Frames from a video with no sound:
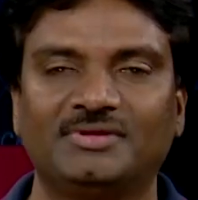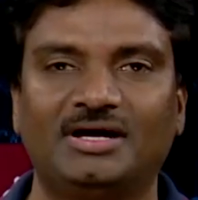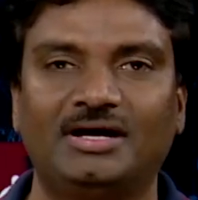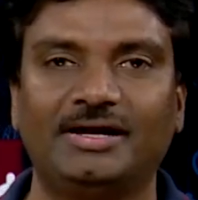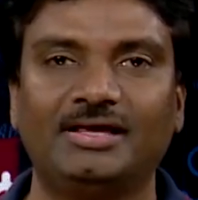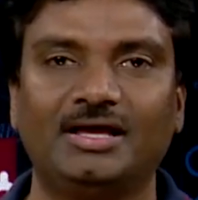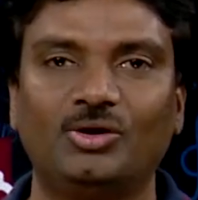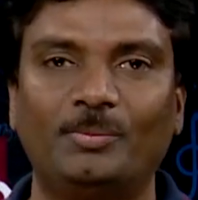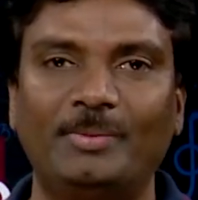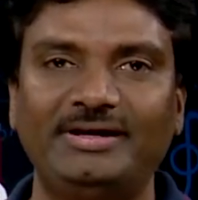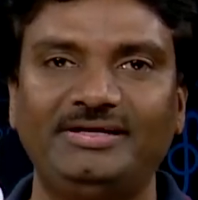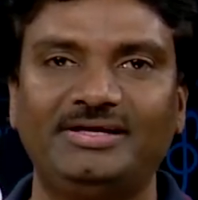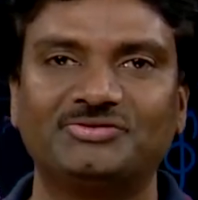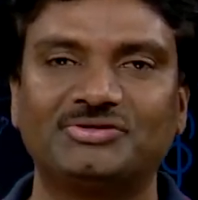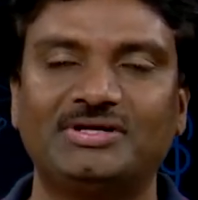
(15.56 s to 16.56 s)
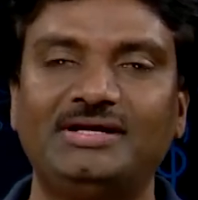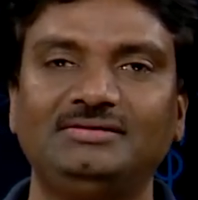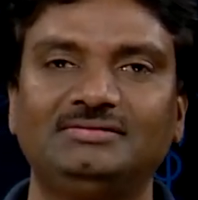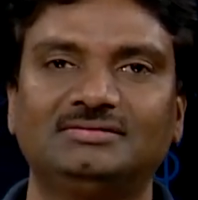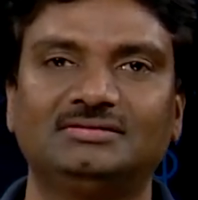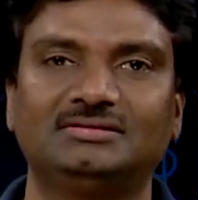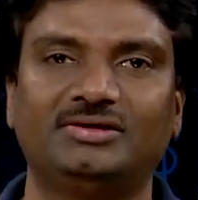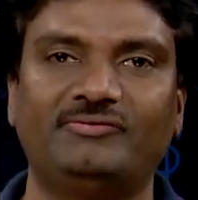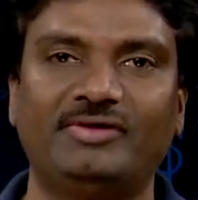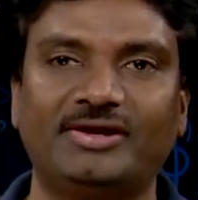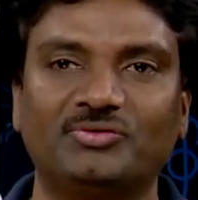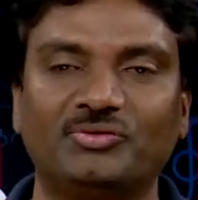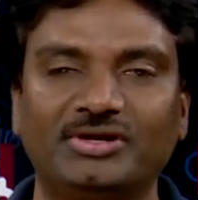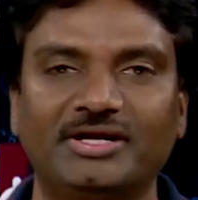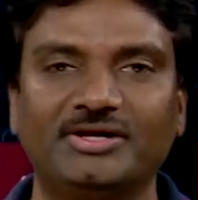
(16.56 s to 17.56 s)
Hi, hello my dear students, a
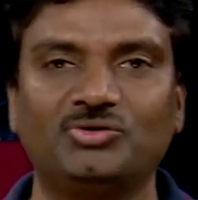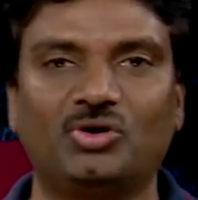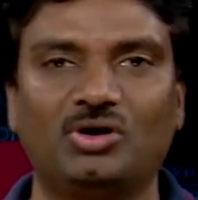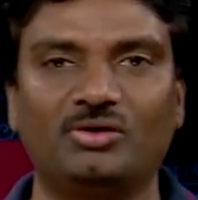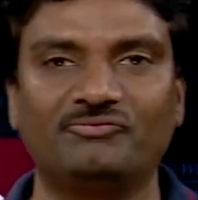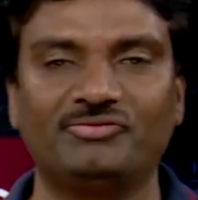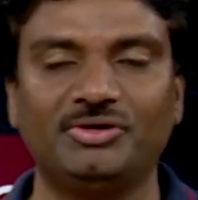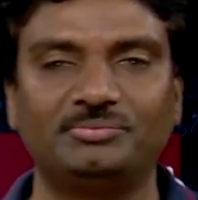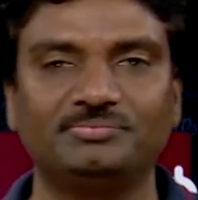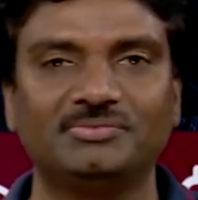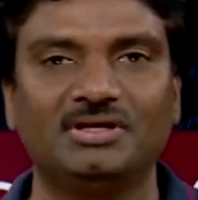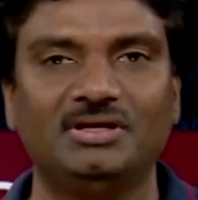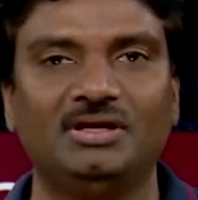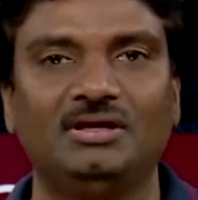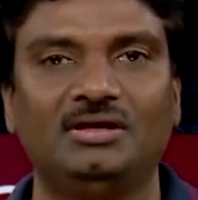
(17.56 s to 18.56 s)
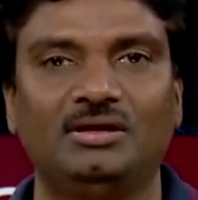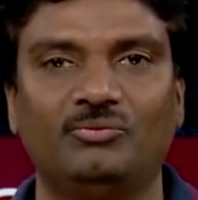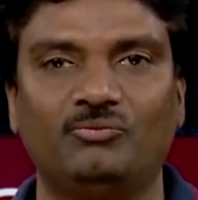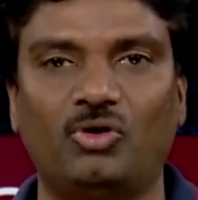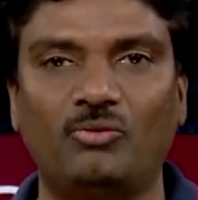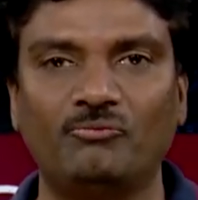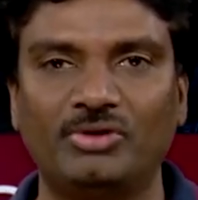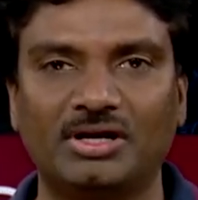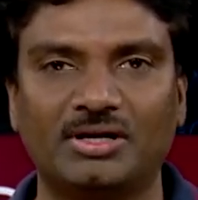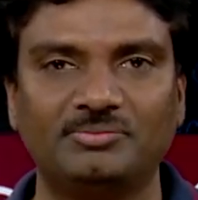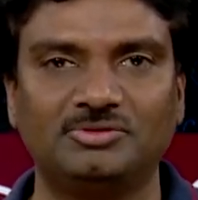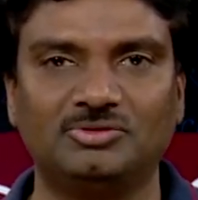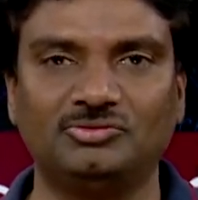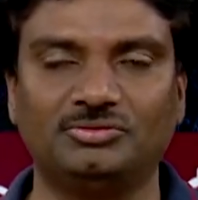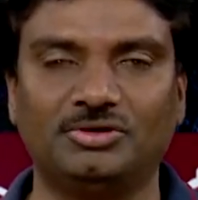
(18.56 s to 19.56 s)
very good evening to all of you. Warm
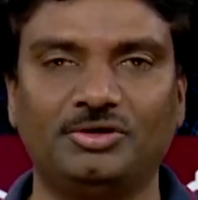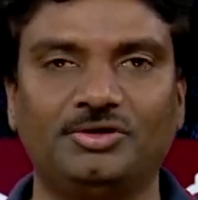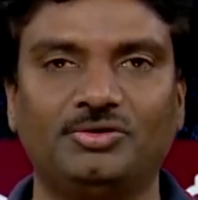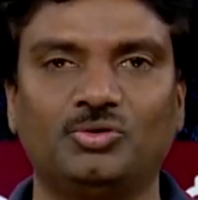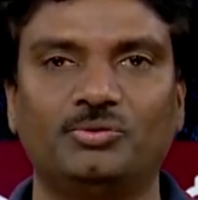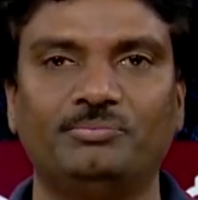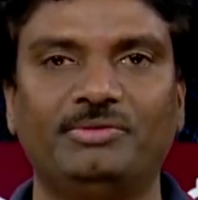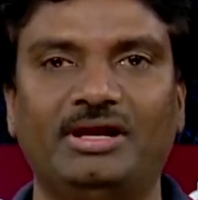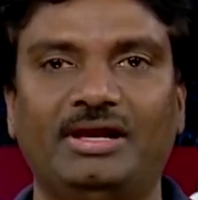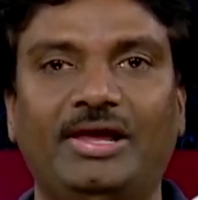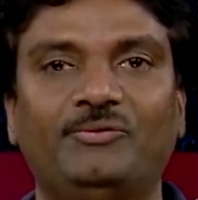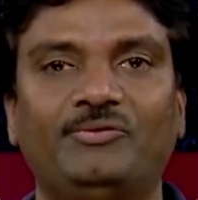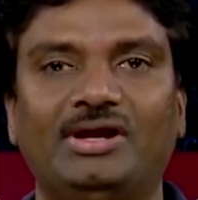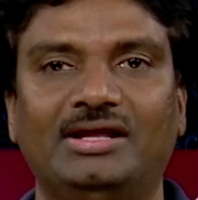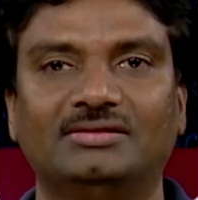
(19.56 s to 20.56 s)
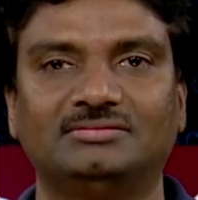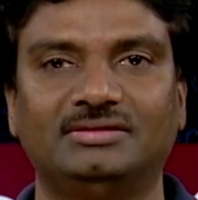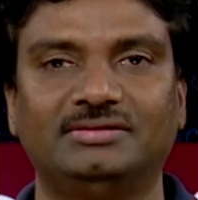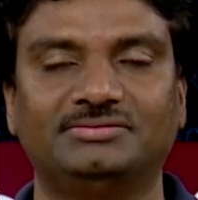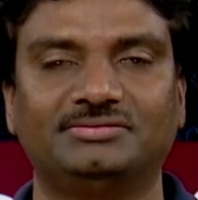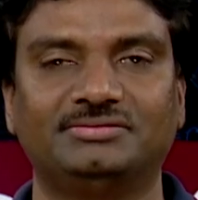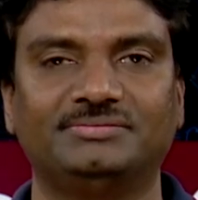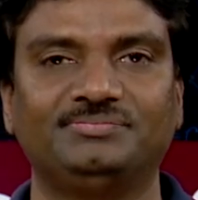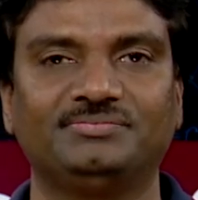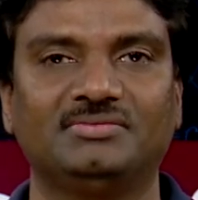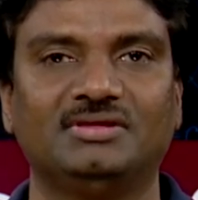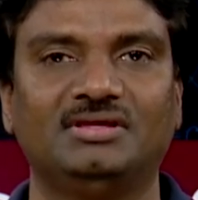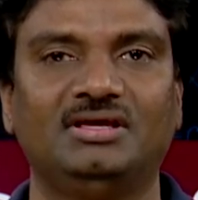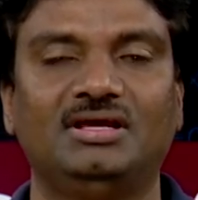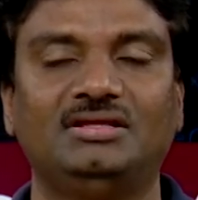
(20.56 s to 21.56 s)
welcome to Turito live classes.
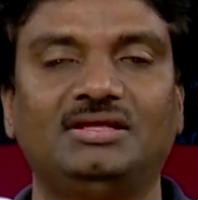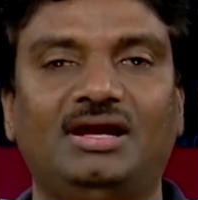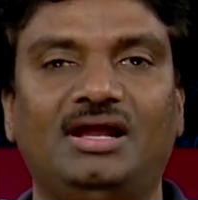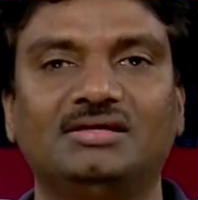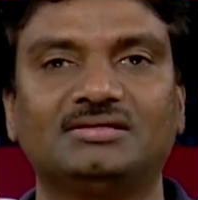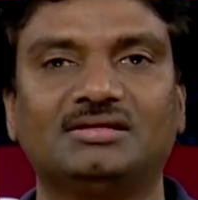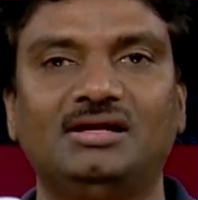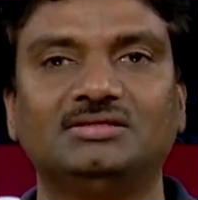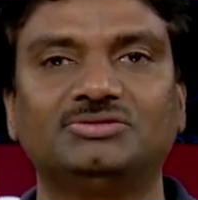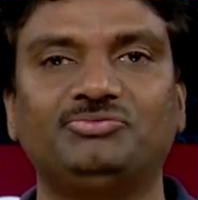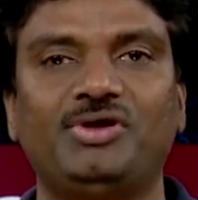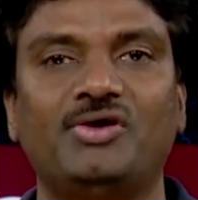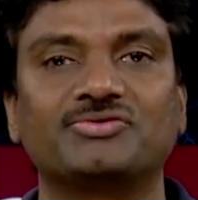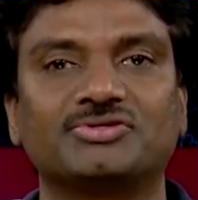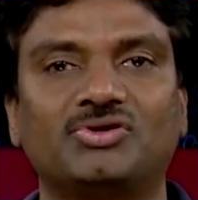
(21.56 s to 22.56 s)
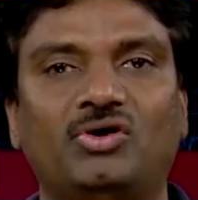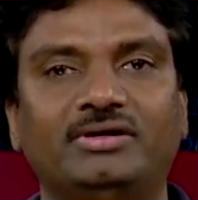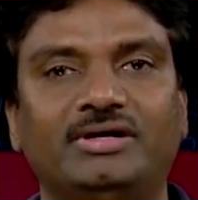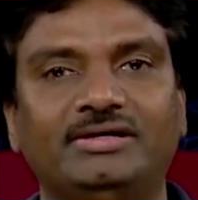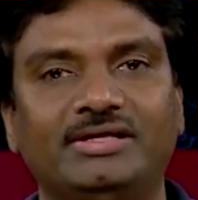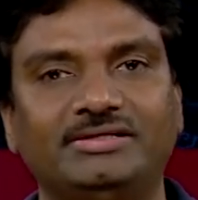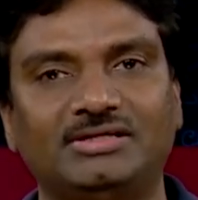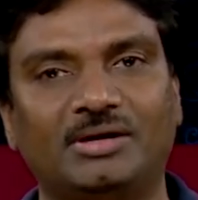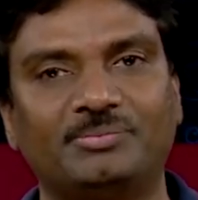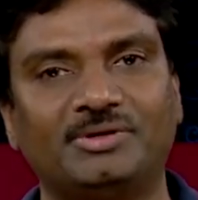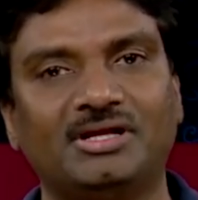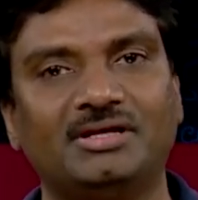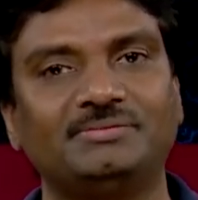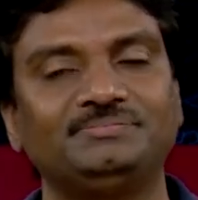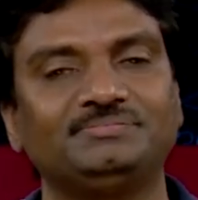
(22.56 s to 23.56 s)
In the last class we have started a
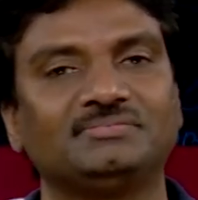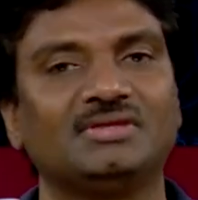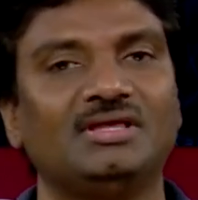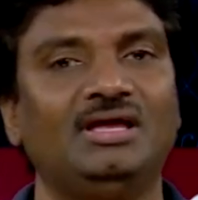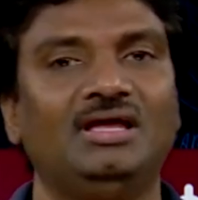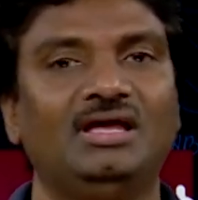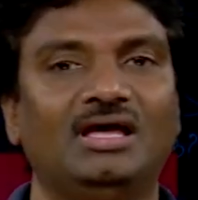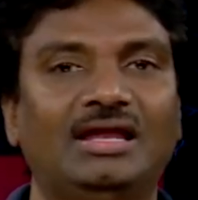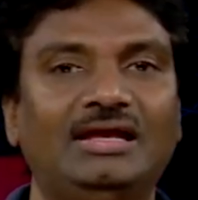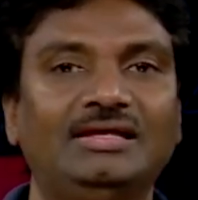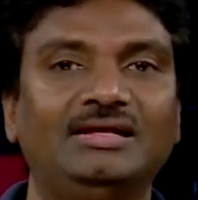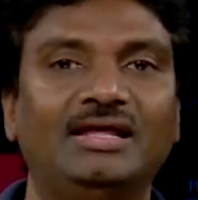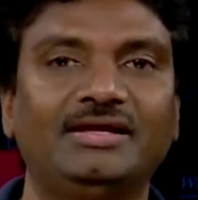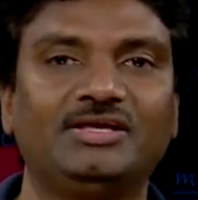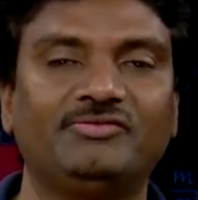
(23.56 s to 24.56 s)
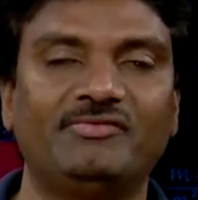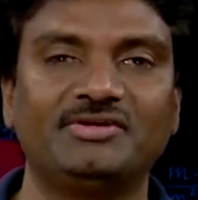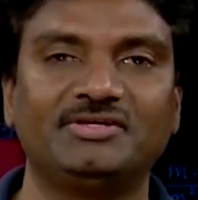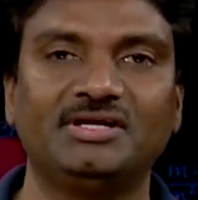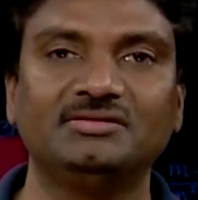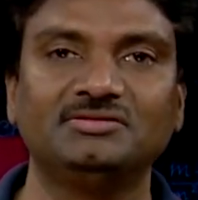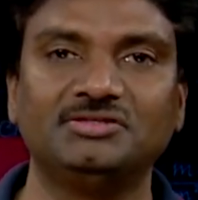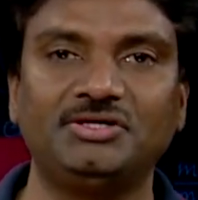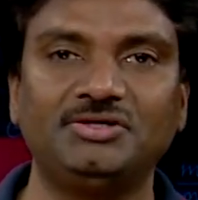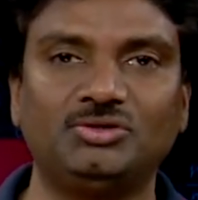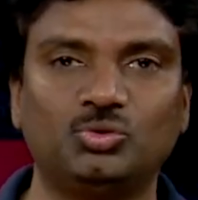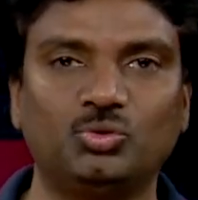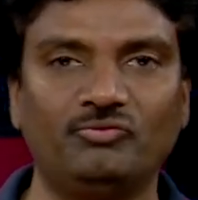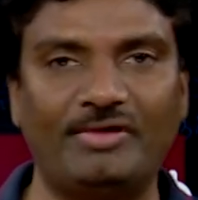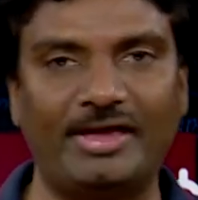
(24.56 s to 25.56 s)
chapter, linear equations in
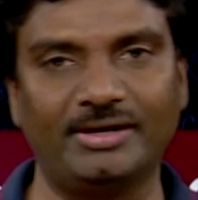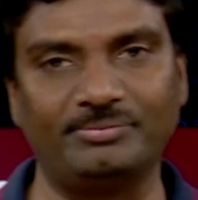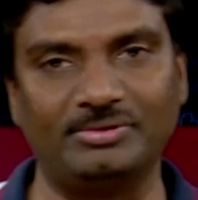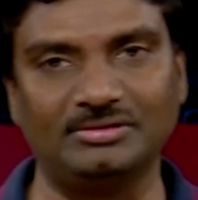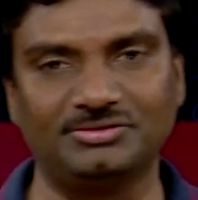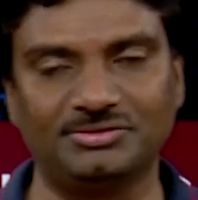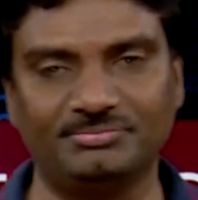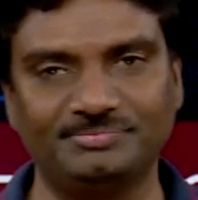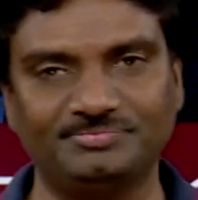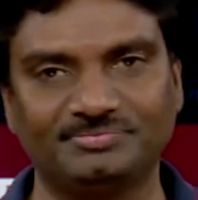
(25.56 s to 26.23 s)
two variables.